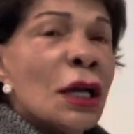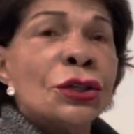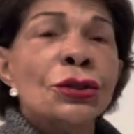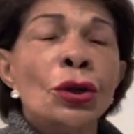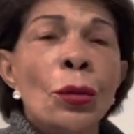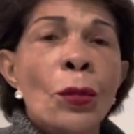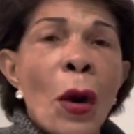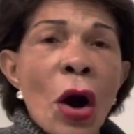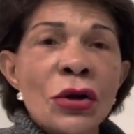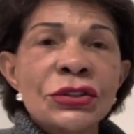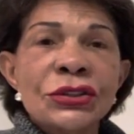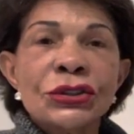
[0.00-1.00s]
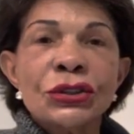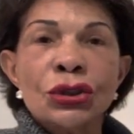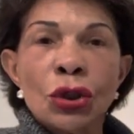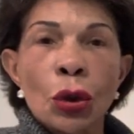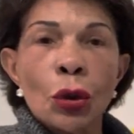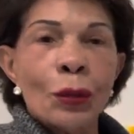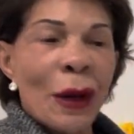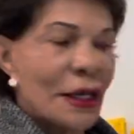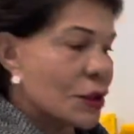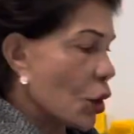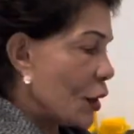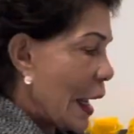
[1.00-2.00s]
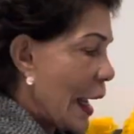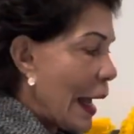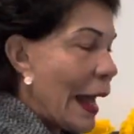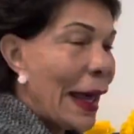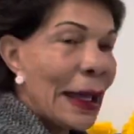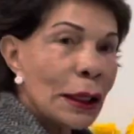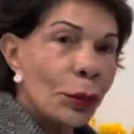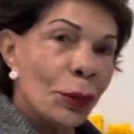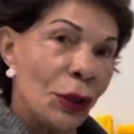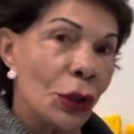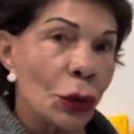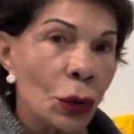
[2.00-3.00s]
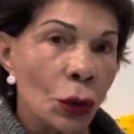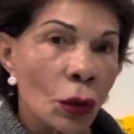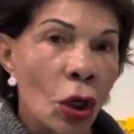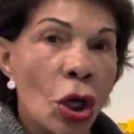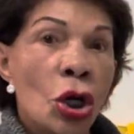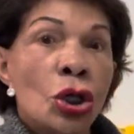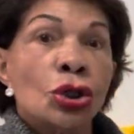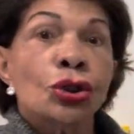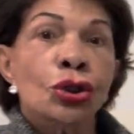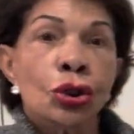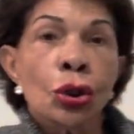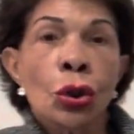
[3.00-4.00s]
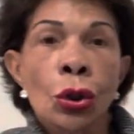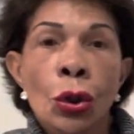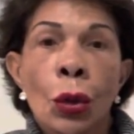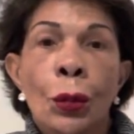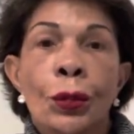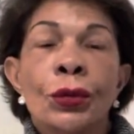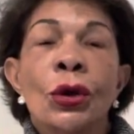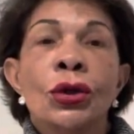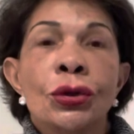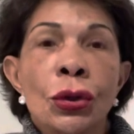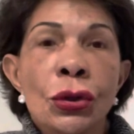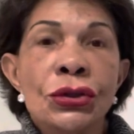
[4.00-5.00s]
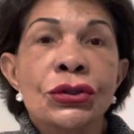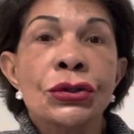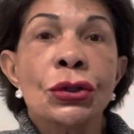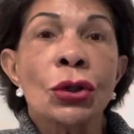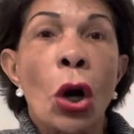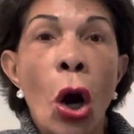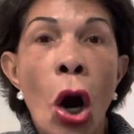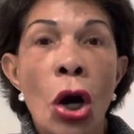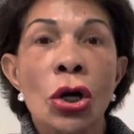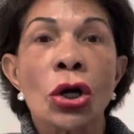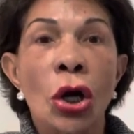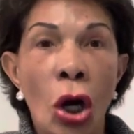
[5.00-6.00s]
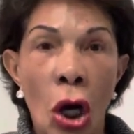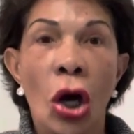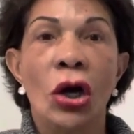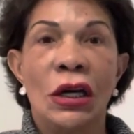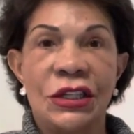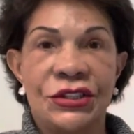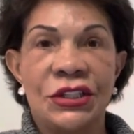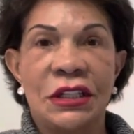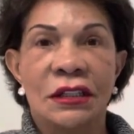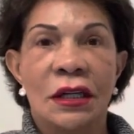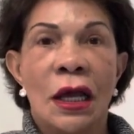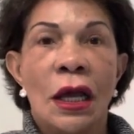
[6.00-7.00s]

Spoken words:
Your bone soup is gonna help you to produce your own collagen.